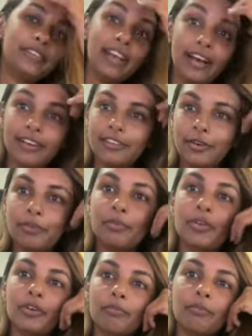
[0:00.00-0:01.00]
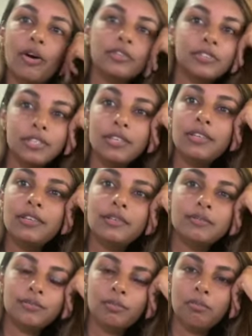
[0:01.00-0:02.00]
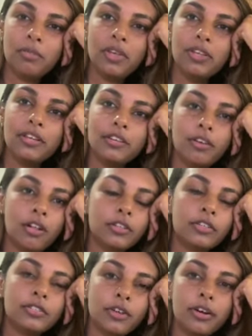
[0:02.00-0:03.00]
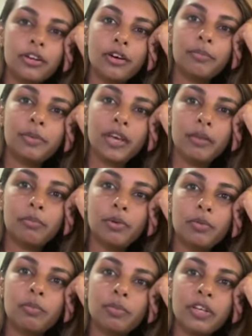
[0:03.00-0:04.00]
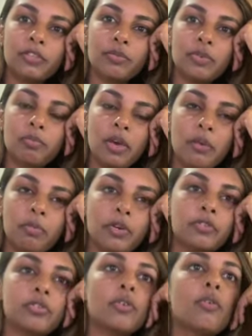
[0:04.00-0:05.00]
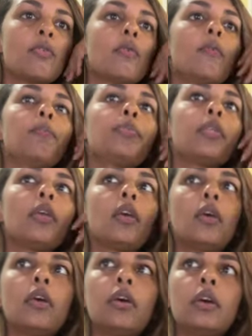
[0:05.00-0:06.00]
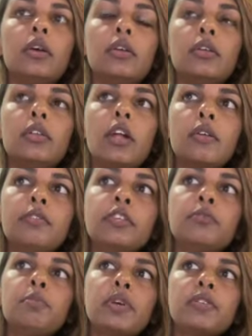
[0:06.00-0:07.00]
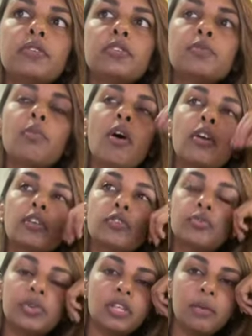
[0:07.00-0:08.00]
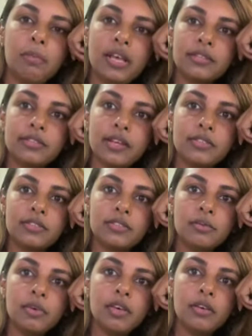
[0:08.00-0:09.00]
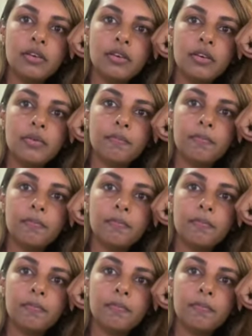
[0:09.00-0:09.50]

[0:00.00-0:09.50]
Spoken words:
Yeah, your multi-million-dollar startup can be replaced with paper. So none of these business models really made sense to me.